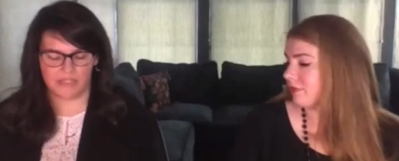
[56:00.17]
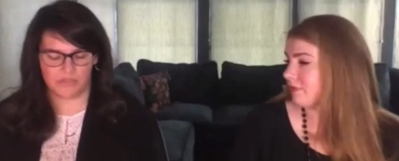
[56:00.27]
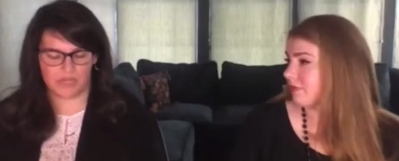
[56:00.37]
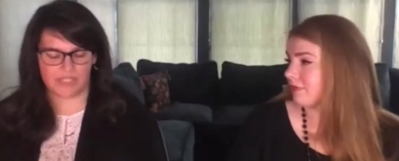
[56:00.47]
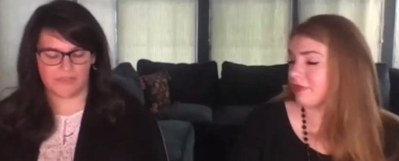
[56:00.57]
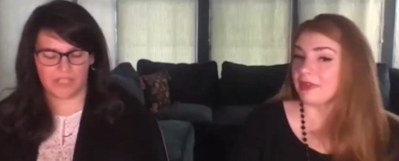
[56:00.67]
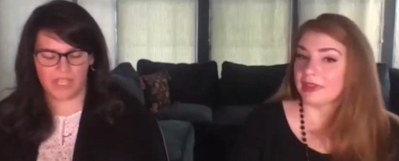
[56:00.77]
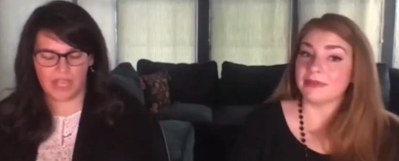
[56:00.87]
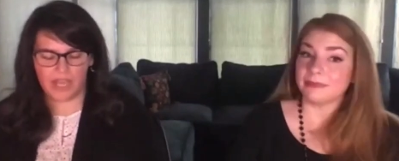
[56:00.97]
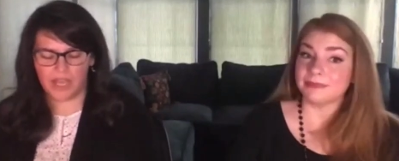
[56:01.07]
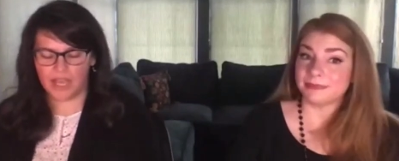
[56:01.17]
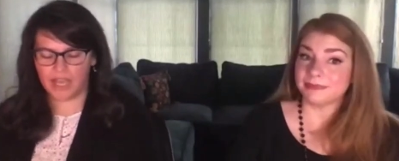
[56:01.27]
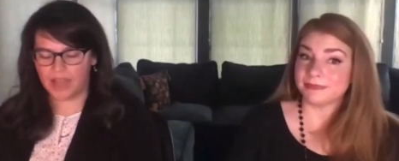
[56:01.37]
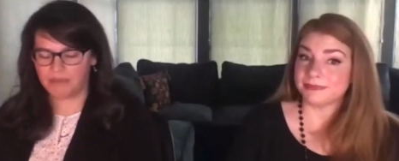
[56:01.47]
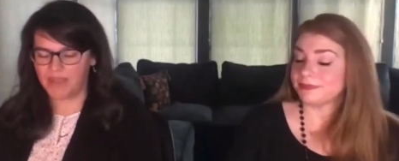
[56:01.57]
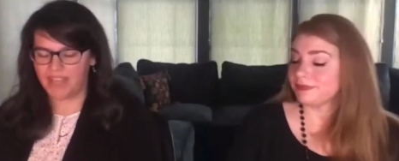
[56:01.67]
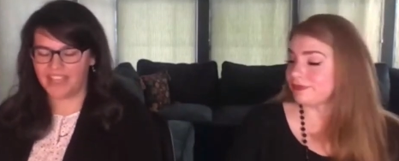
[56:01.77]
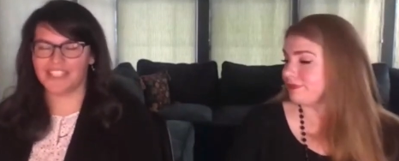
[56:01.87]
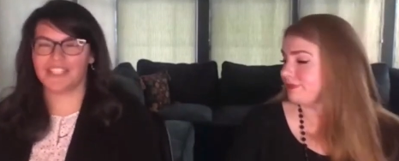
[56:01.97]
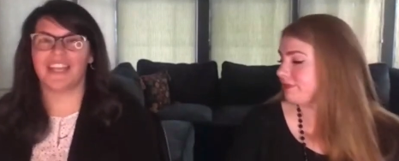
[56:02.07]
Speaker 1: stressful. Um,
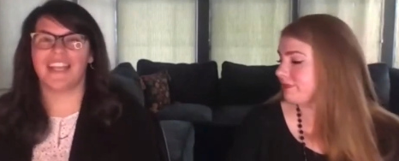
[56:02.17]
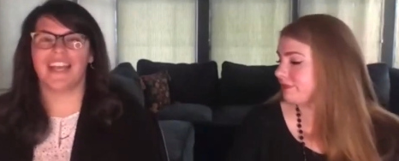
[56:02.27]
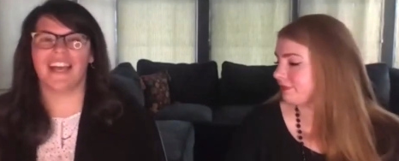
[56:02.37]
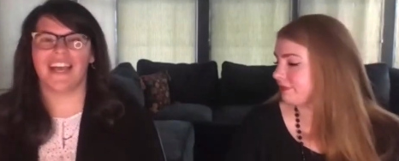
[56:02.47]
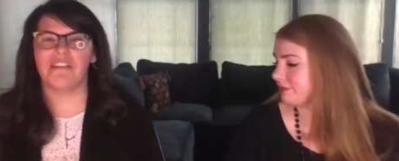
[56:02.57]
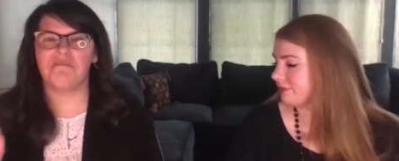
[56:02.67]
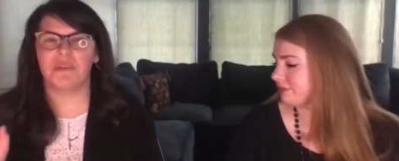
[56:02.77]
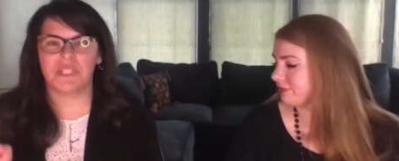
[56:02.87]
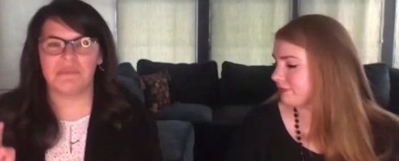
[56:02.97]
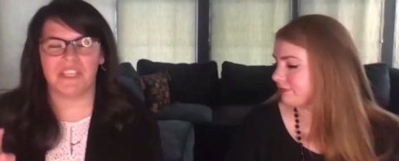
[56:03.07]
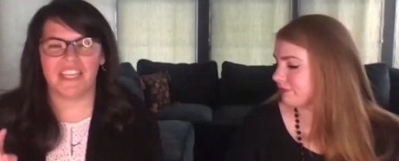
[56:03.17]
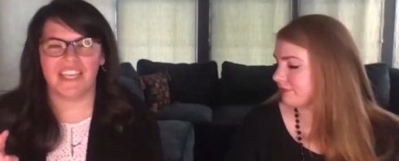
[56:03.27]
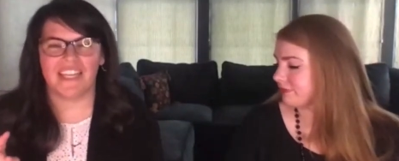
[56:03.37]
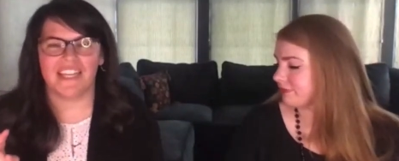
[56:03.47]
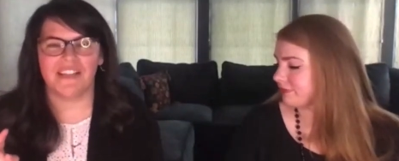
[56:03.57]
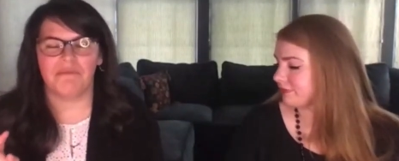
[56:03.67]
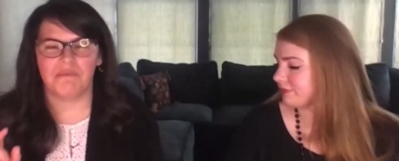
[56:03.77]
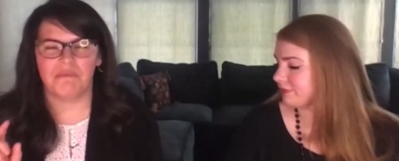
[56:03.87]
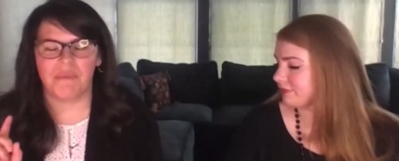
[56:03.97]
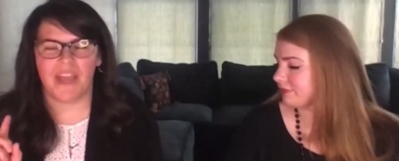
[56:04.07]
so, uh, Books a Million
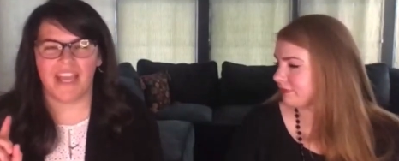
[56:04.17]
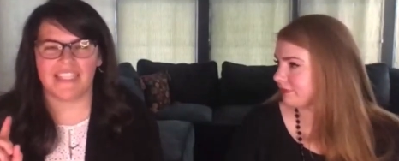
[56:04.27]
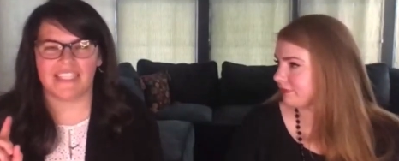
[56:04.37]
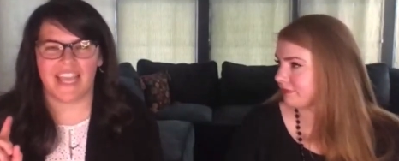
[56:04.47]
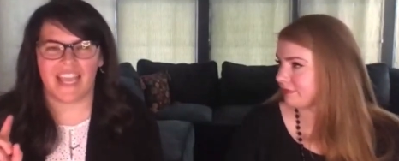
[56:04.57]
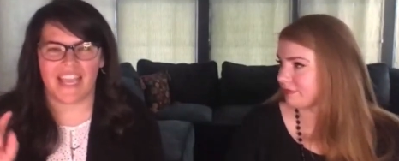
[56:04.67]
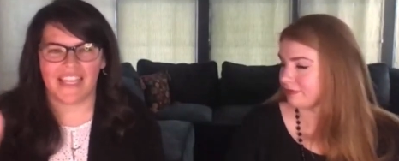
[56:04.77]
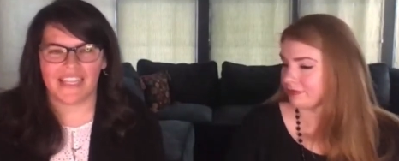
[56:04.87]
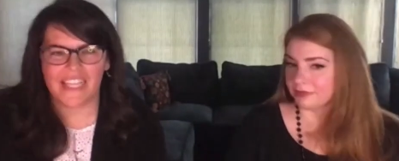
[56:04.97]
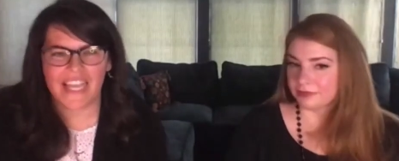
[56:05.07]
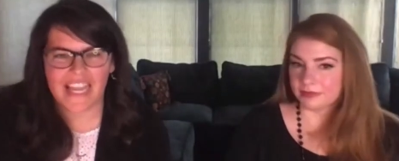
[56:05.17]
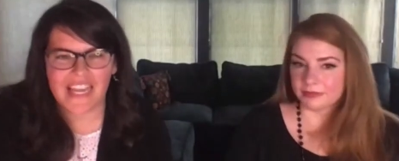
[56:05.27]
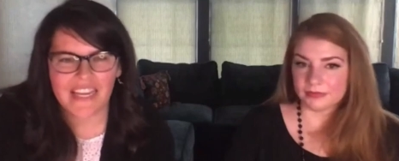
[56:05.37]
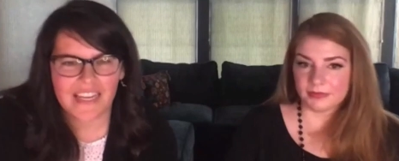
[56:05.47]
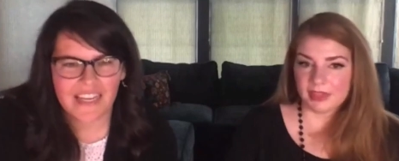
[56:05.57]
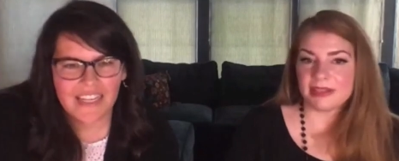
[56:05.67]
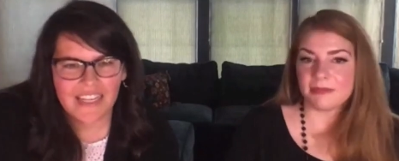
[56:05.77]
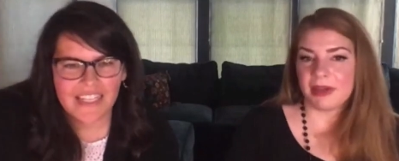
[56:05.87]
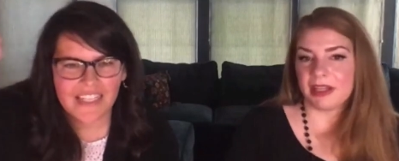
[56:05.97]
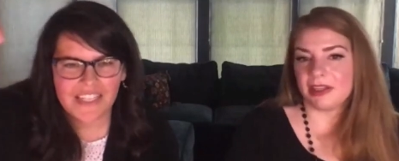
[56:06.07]
has a link. It's
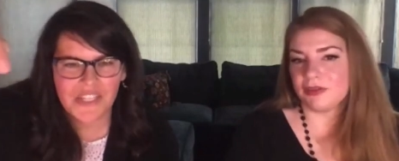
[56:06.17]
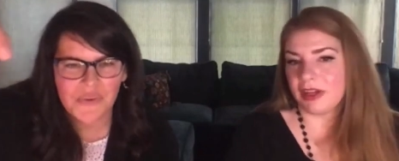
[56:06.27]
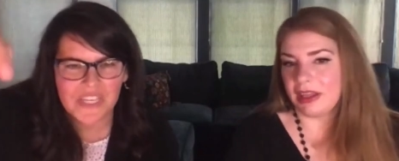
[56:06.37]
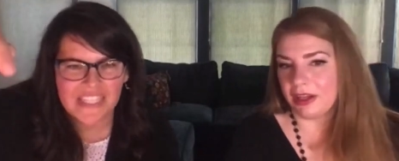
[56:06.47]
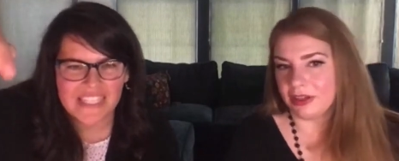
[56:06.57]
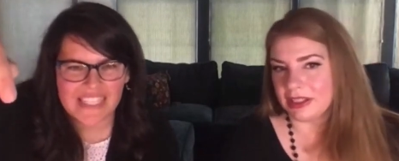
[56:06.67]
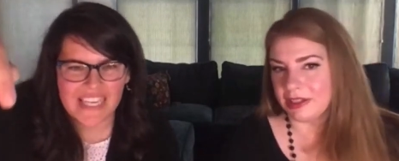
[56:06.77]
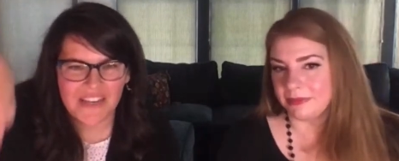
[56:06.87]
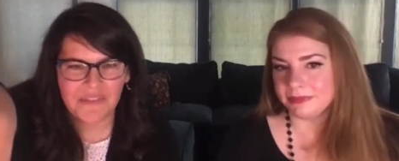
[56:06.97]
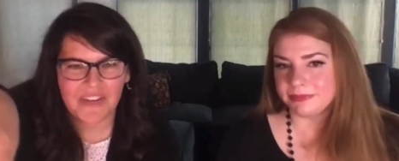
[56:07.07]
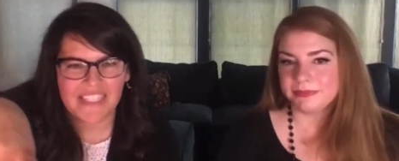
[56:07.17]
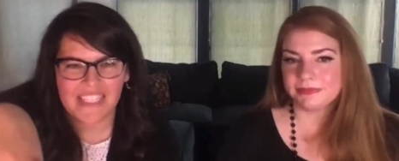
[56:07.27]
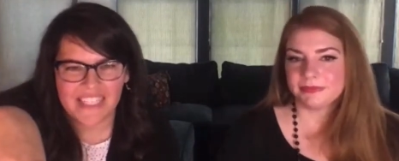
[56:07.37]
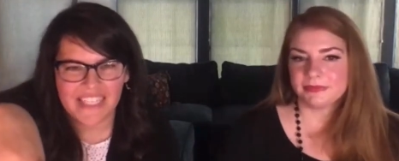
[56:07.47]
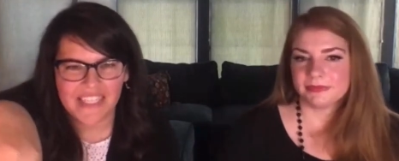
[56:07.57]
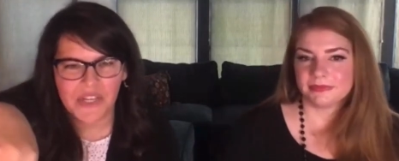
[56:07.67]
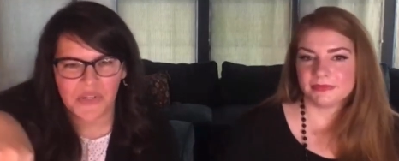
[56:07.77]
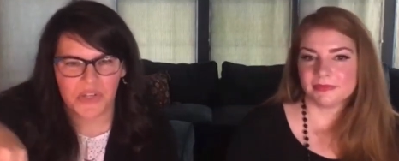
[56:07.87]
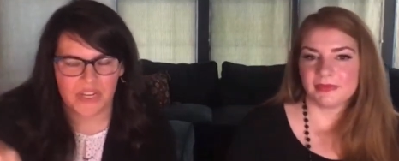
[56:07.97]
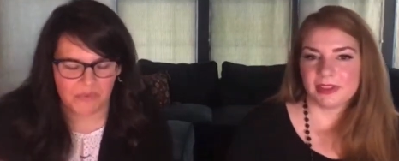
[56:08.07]
Speaker 2: a button. It's you right can see
Speaker 1: right down here, a
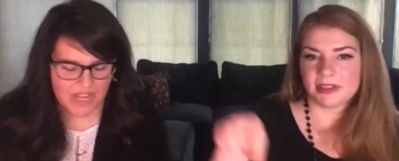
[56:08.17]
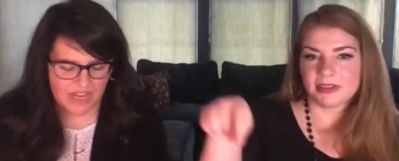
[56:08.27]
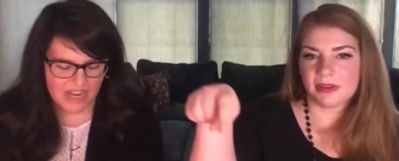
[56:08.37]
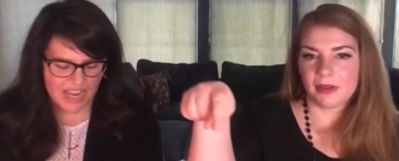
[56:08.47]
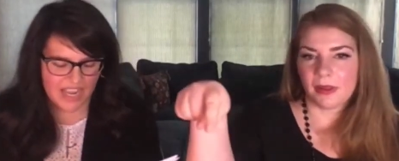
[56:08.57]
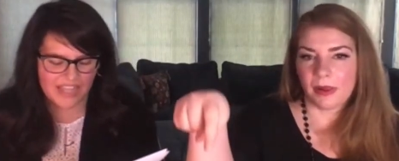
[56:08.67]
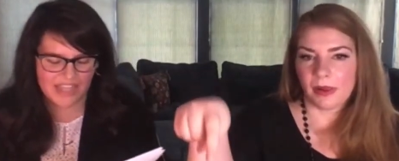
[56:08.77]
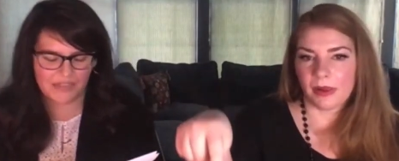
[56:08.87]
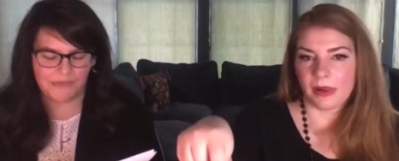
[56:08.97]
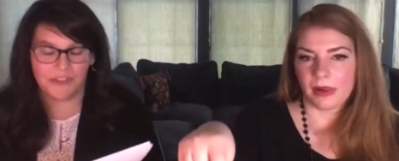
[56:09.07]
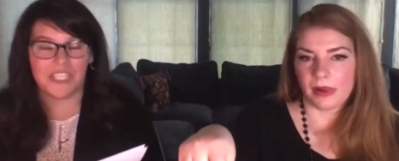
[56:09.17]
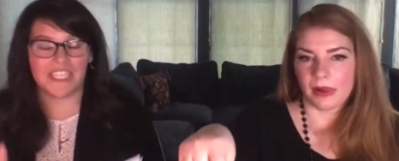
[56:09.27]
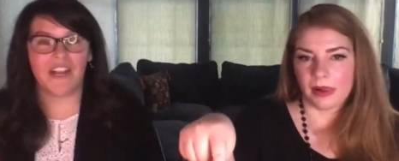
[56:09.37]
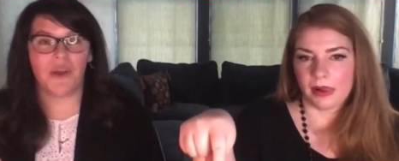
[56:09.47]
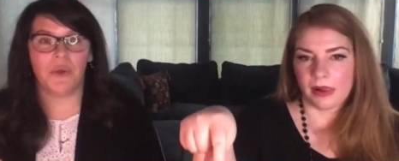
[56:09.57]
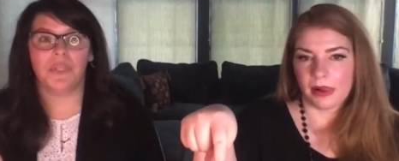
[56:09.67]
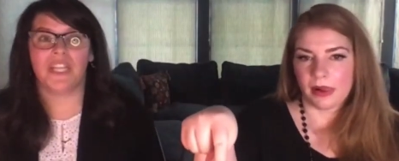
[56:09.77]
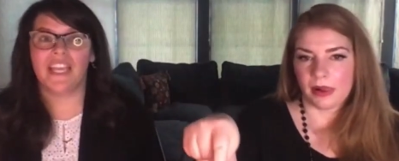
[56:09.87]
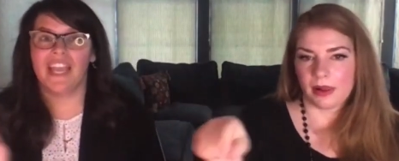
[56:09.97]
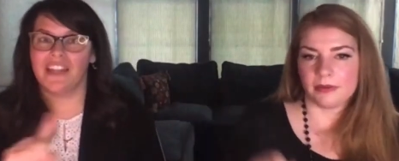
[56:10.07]
green one for tonight
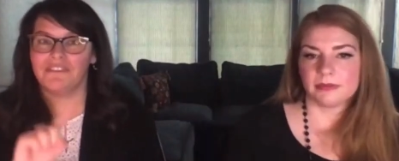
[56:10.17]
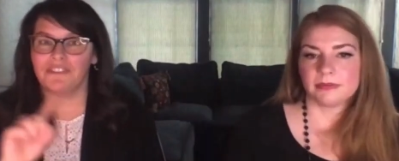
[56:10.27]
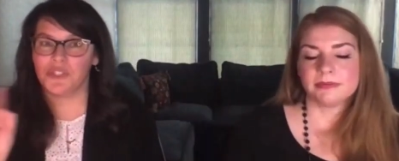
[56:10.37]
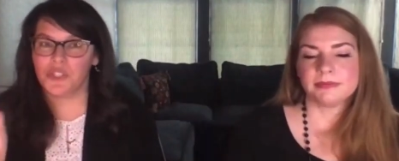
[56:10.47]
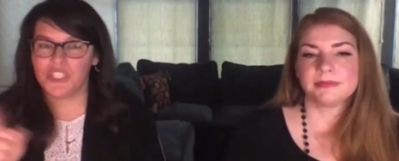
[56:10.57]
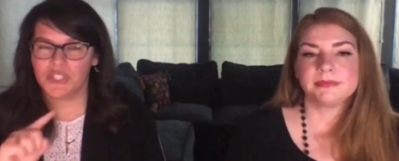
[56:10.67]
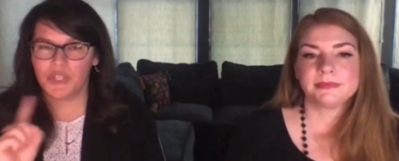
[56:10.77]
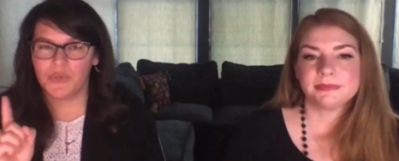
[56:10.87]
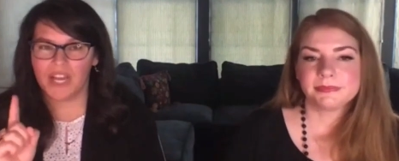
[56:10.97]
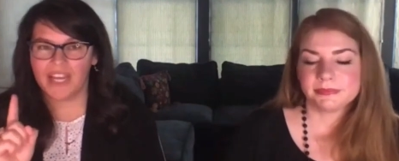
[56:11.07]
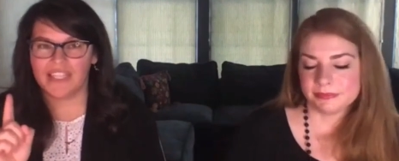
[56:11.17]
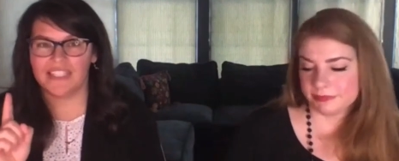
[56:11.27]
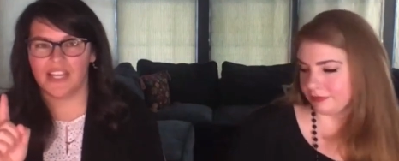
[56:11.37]
only and for just you guys